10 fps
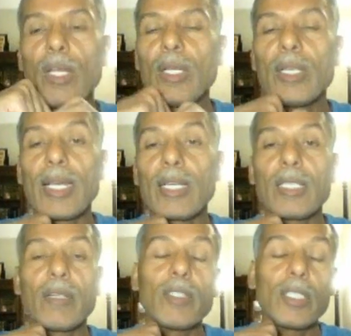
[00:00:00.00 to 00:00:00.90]
in
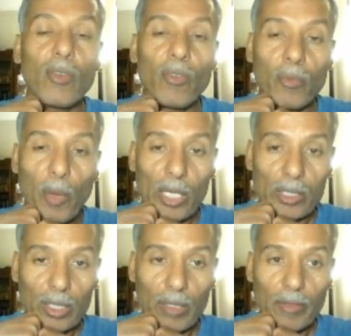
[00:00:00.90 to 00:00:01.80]
negativity or
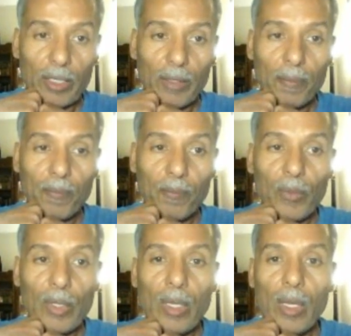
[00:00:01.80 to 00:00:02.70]
positivity.
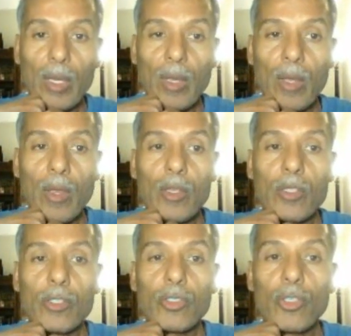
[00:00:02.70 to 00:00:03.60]

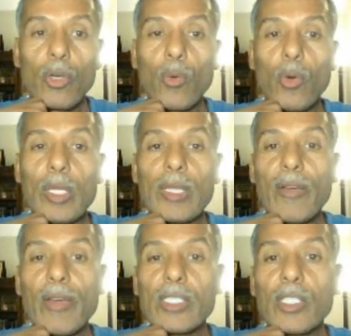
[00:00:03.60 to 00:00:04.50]
So when
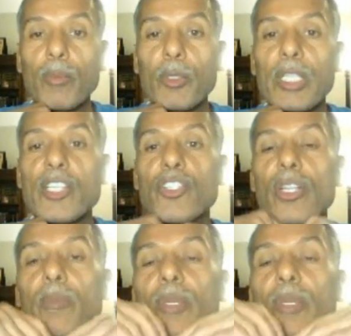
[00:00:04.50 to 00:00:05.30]
the resting potential